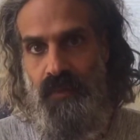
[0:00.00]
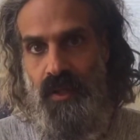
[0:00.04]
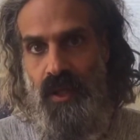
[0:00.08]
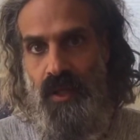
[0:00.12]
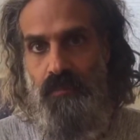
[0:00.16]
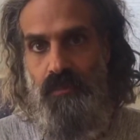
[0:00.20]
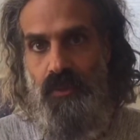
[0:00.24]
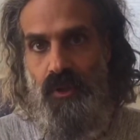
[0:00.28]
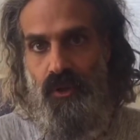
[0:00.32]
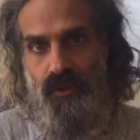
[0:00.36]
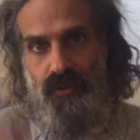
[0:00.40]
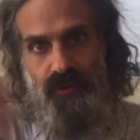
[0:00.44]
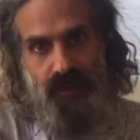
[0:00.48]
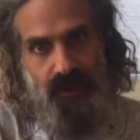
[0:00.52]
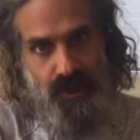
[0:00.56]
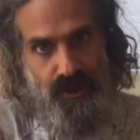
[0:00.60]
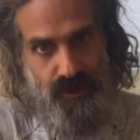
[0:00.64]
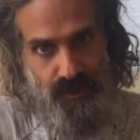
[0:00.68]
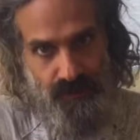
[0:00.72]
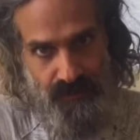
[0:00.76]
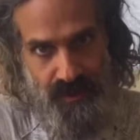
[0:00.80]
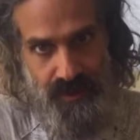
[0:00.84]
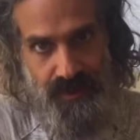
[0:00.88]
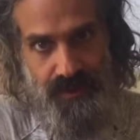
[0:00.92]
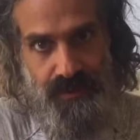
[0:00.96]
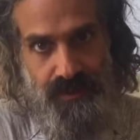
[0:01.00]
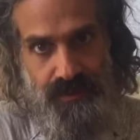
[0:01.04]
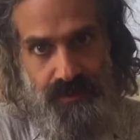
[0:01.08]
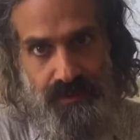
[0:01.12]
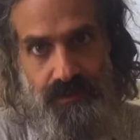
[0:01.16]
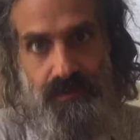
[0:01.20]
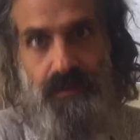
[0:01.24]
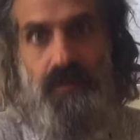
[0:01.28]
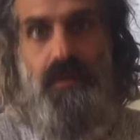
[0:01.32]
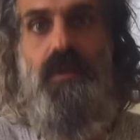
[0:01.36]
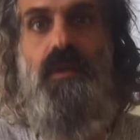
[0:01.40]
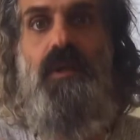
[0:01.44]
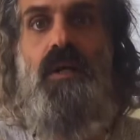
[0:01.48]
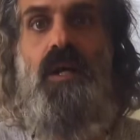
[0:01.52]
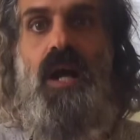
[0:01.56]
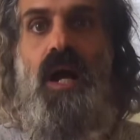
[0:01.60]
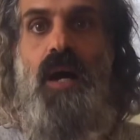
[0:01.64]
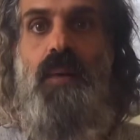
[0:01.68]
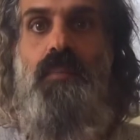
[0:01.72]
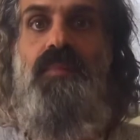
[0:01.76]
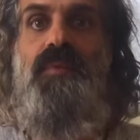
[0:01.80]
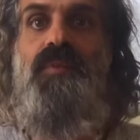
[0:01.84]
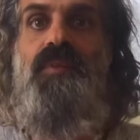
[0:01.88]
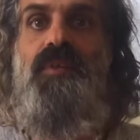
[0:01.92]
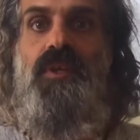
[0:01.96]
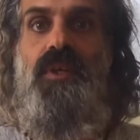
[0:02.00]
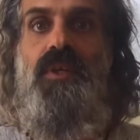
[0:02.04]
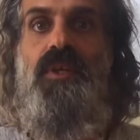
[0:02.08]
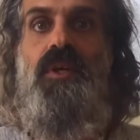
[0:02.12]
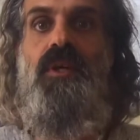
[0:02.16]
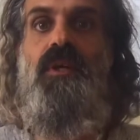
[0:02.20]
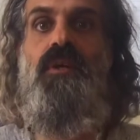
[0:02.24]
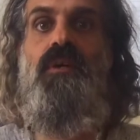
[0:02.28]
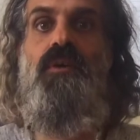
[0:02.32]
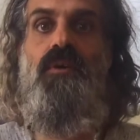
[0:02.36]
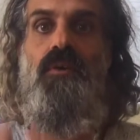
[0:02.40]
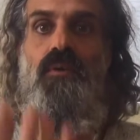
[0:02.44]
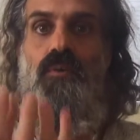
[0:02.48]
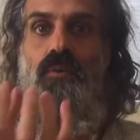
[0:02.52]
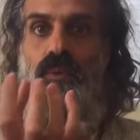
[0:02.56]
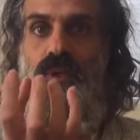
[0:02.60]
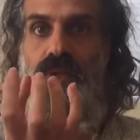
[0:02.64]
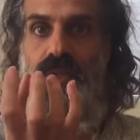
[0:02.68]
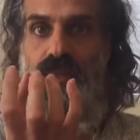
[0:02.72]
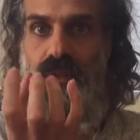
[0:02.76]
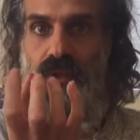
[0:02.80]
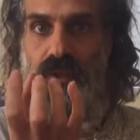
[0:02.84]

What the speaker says: Because each of us comes here with